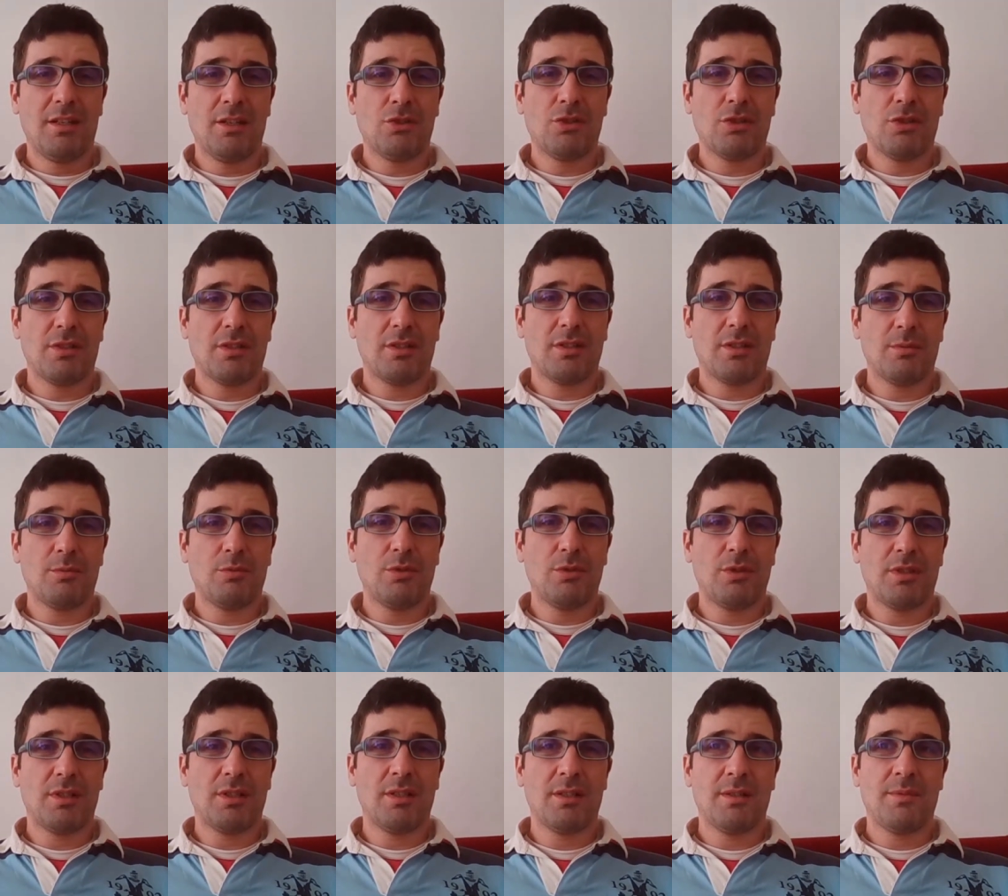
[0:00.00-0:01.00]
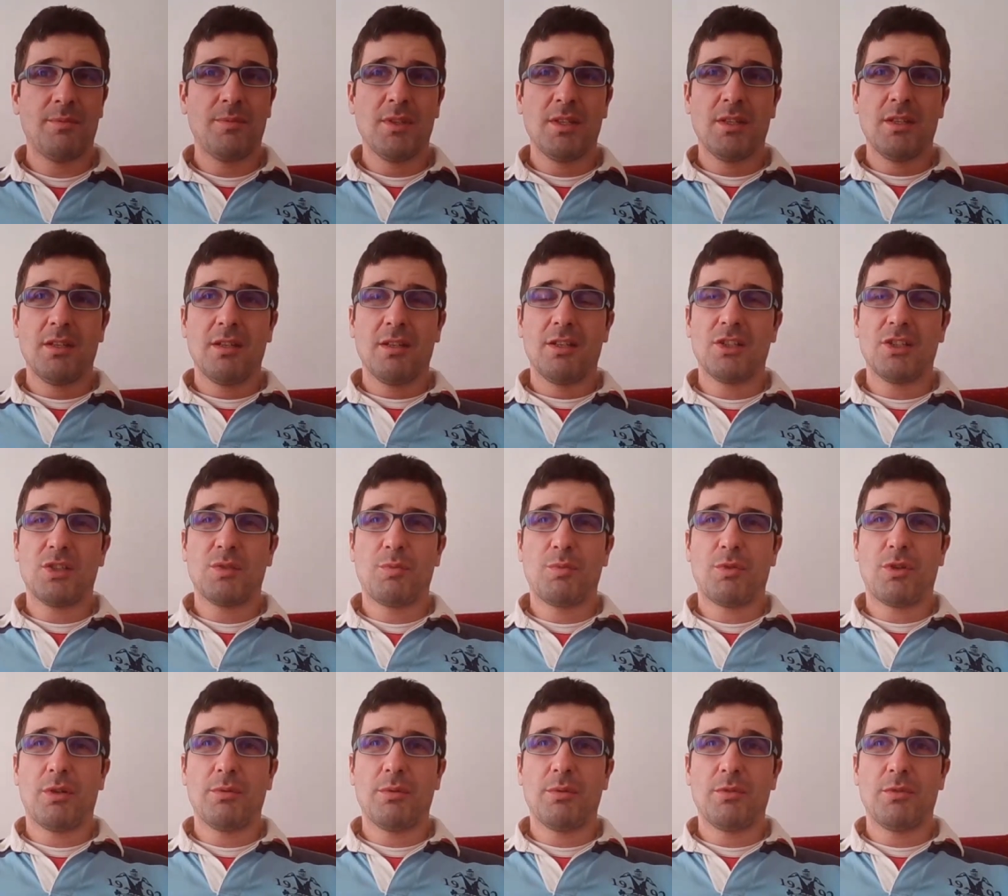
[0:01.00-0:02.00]
Rinya Nakamura is
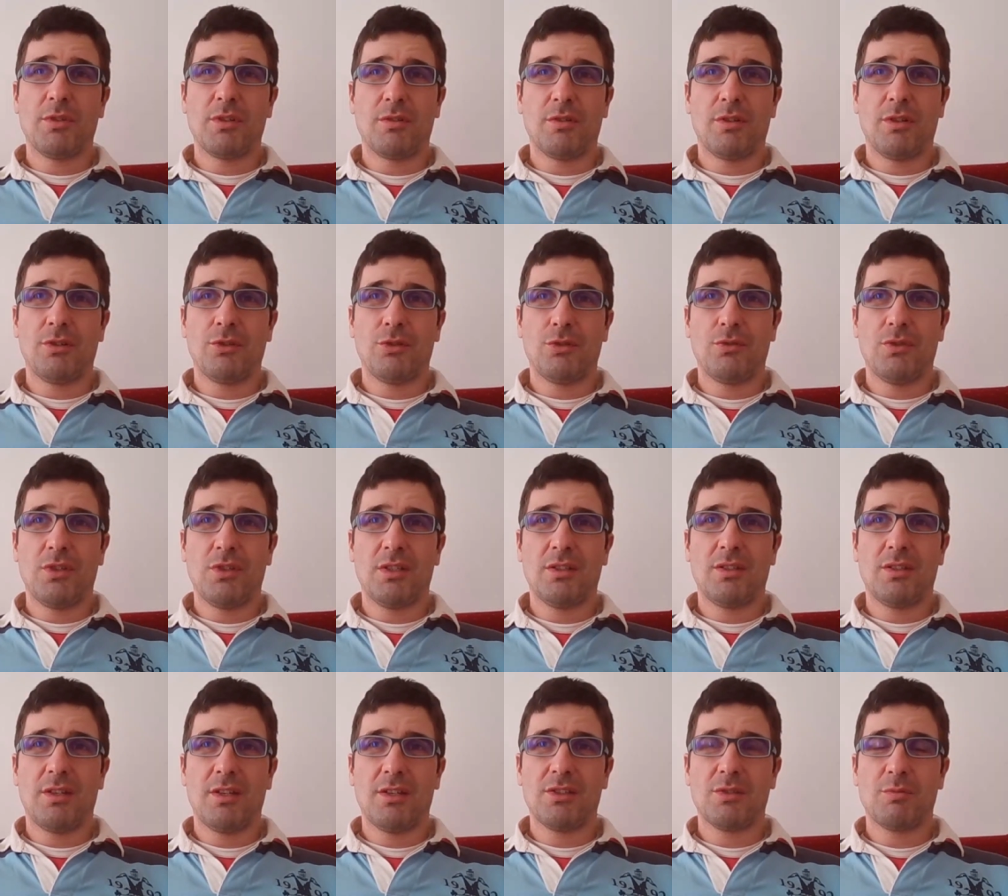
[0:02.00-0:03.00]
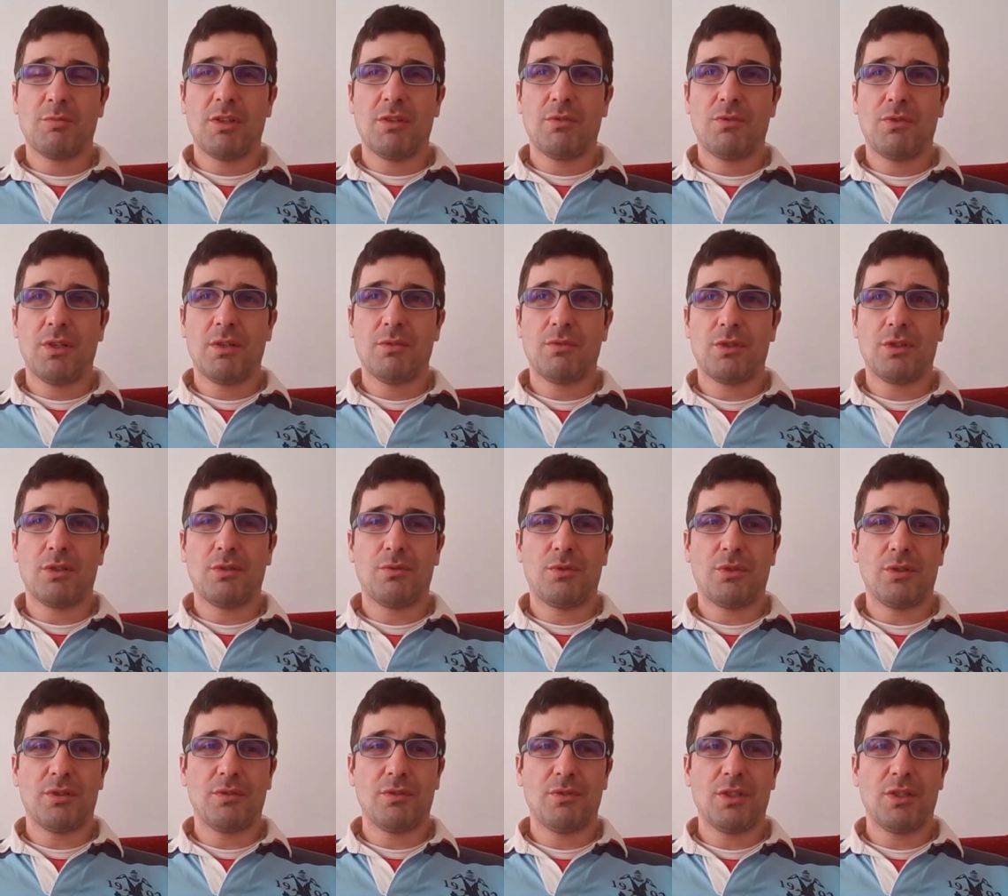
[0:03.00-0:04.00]
probably going to win. He is my favorite
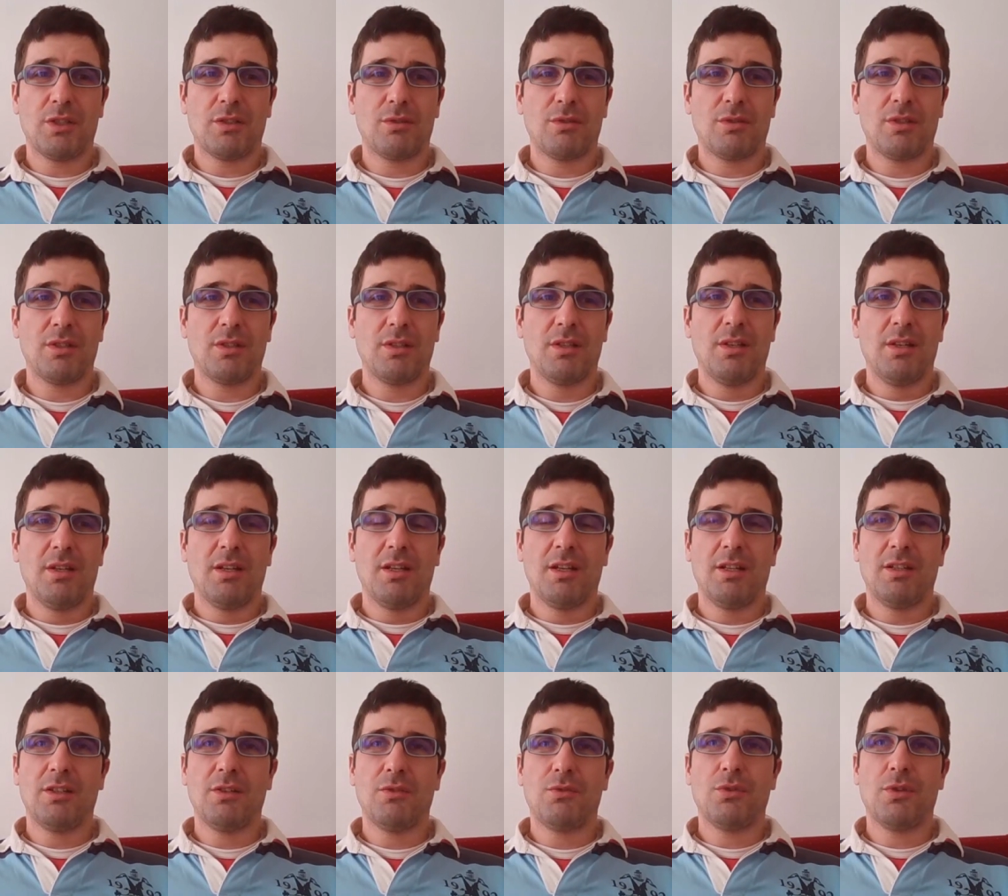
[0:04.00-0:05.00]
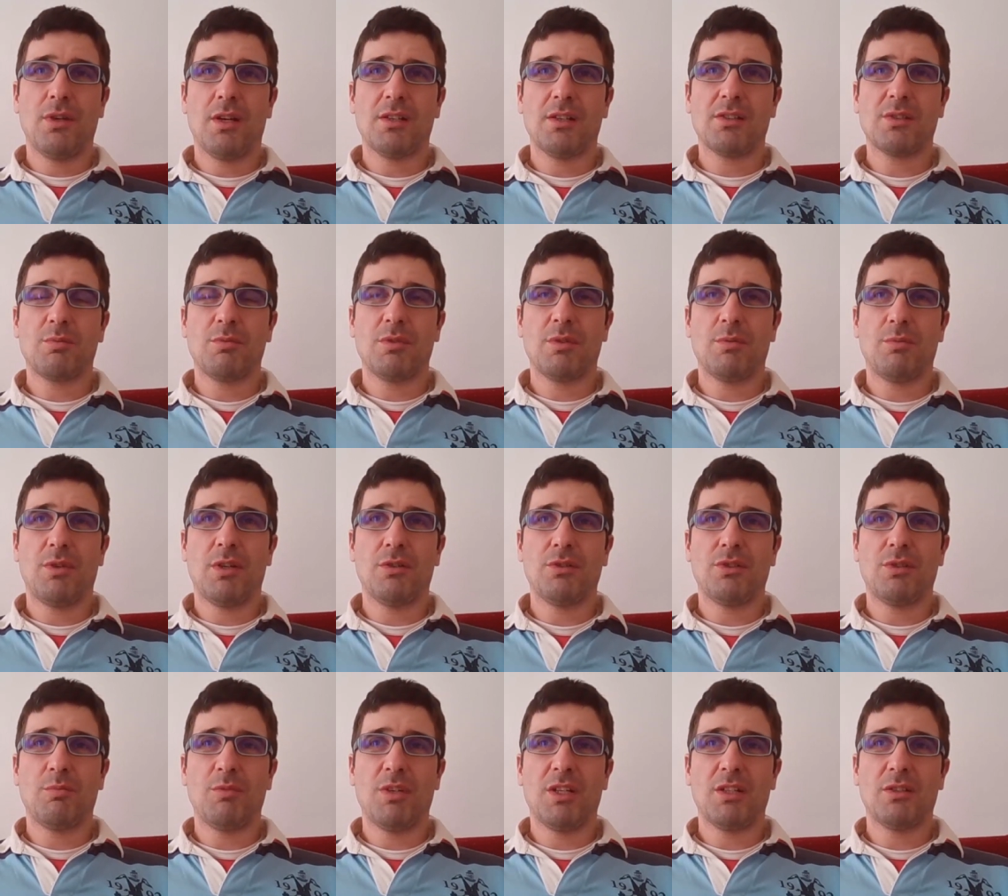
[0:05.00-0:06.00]
for the victory. And if you ask me
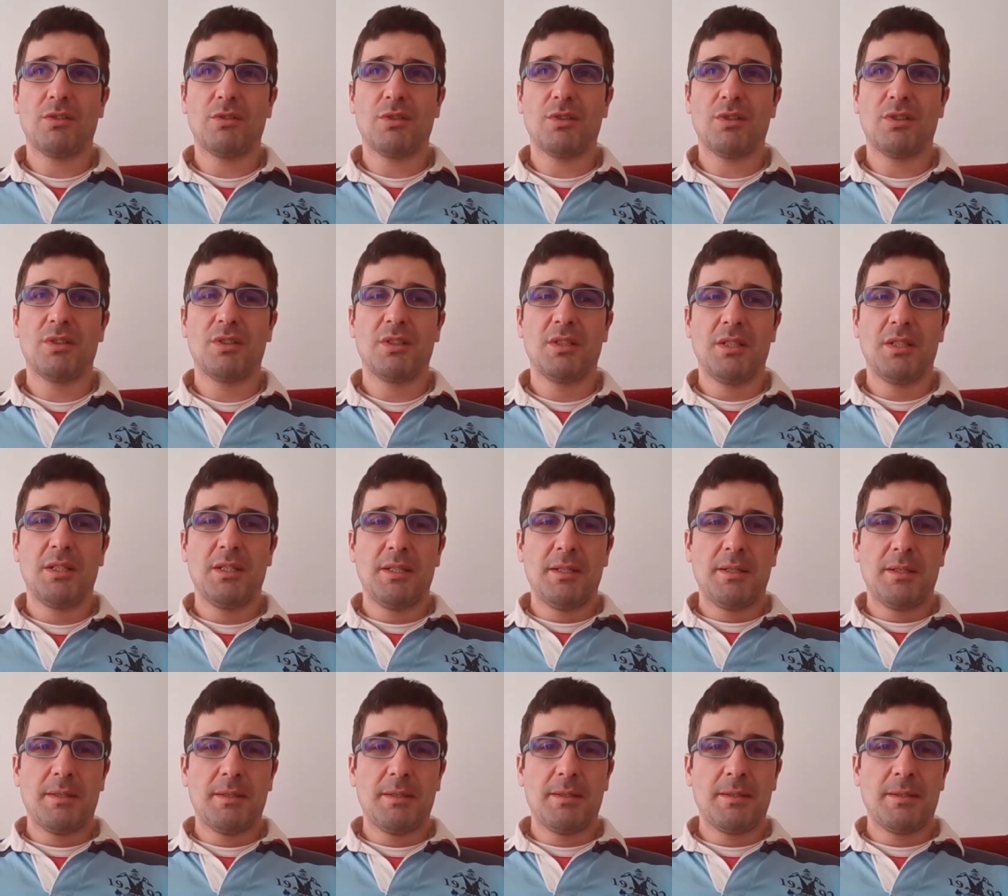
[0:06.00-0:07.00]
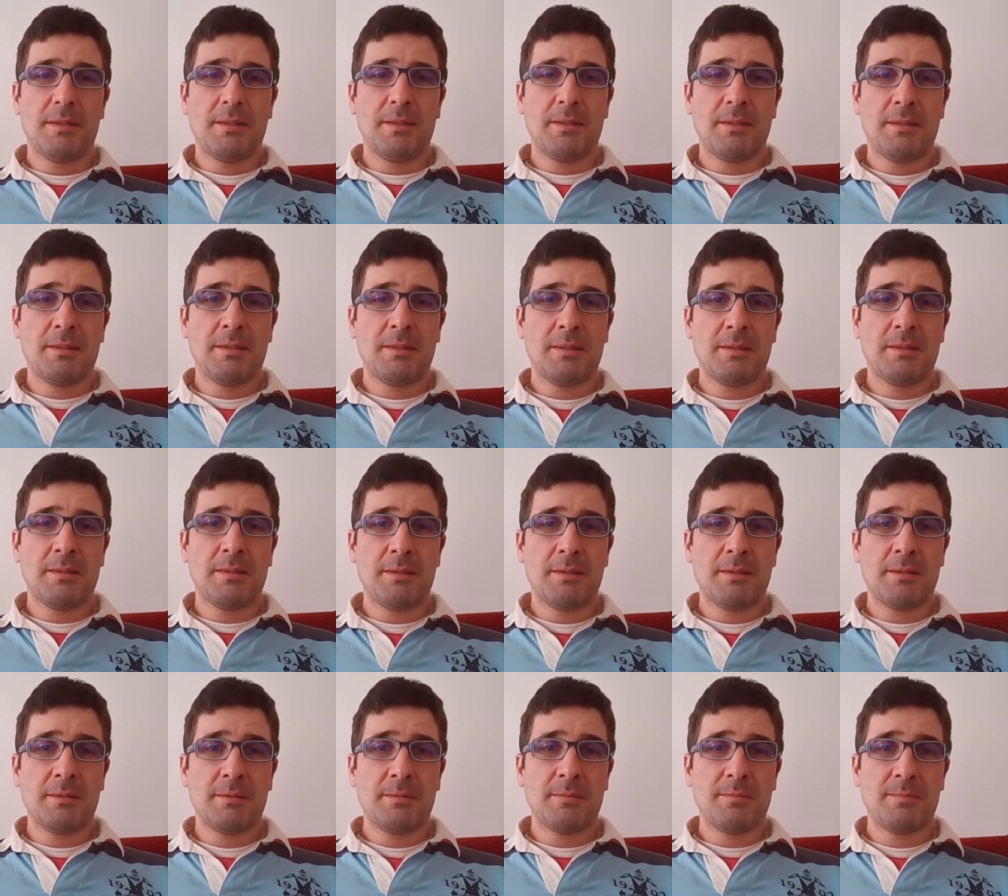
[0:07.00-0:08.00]
about method,
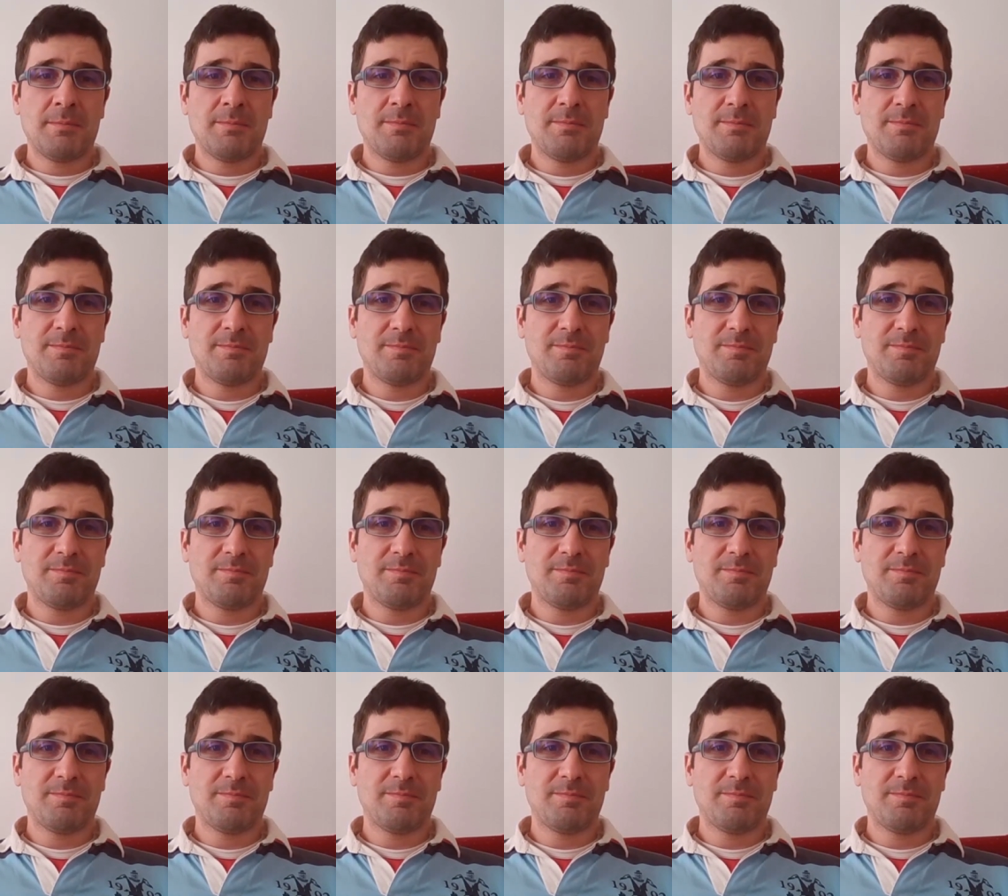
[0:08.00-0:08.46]
um,